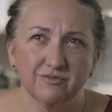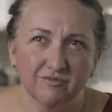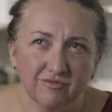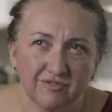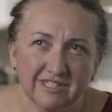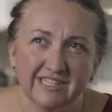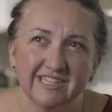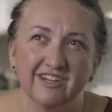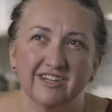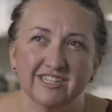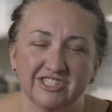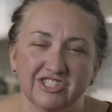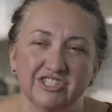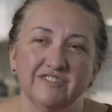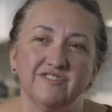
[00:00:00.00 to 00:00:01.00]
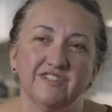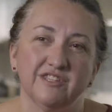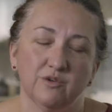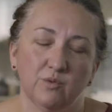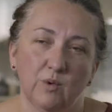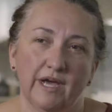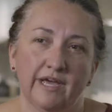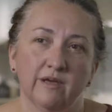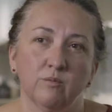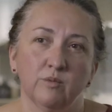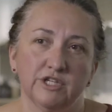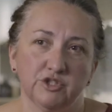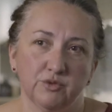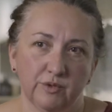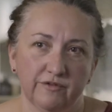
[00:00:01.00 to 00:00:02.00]
really kind of shifted the way in
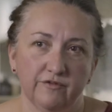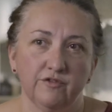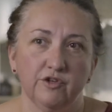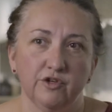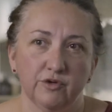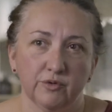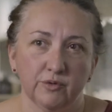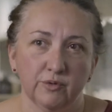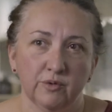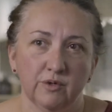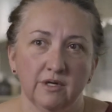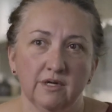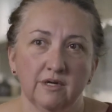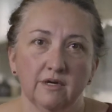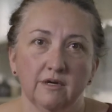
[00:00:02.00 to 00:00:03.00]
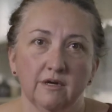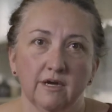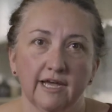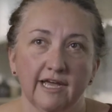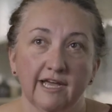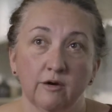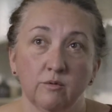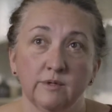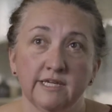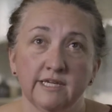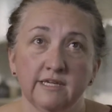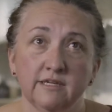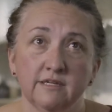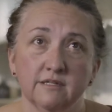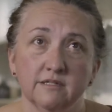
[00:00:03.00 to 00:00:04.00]
which we view how
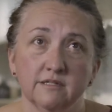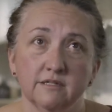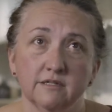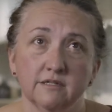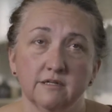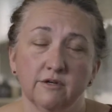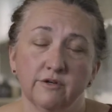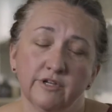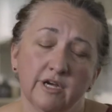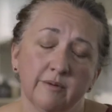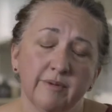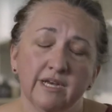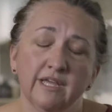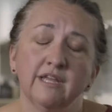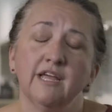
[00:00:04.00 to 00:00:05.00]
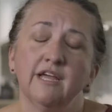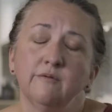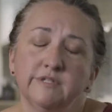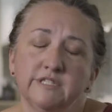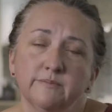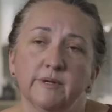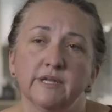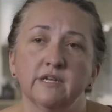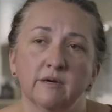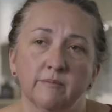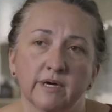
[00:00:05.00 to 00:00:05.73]
we earn our money and how we spend our